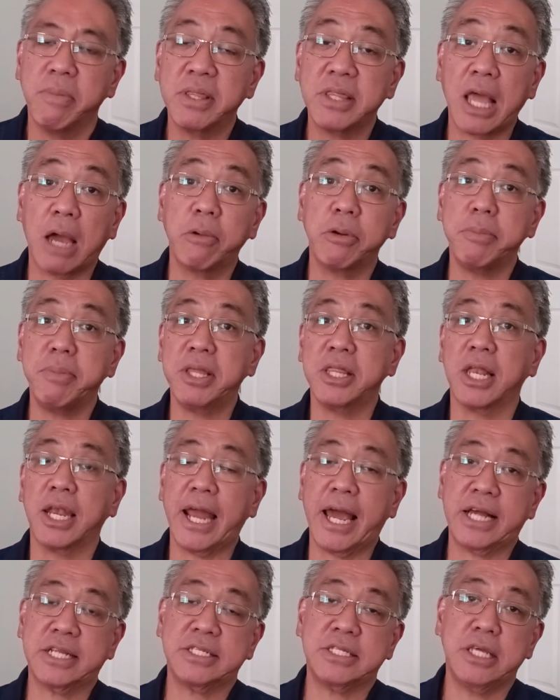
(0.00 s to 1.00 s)
But that would be the
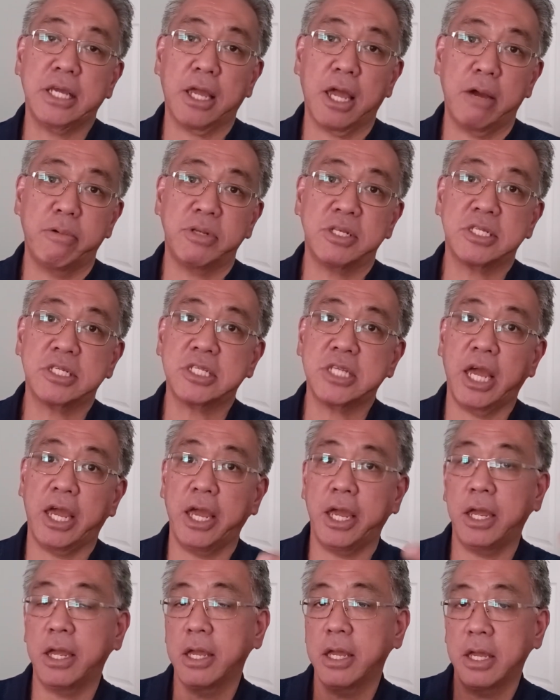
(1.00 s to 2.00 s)
last thing I would
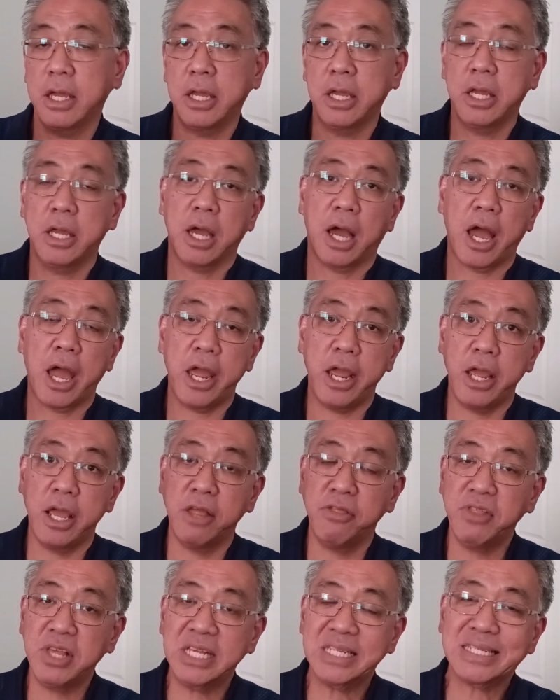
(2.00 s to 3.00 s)
say.
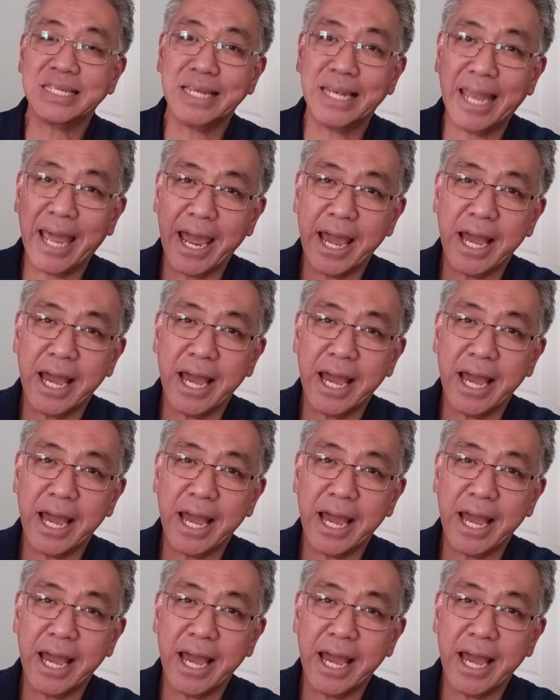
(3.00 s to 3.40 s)
In these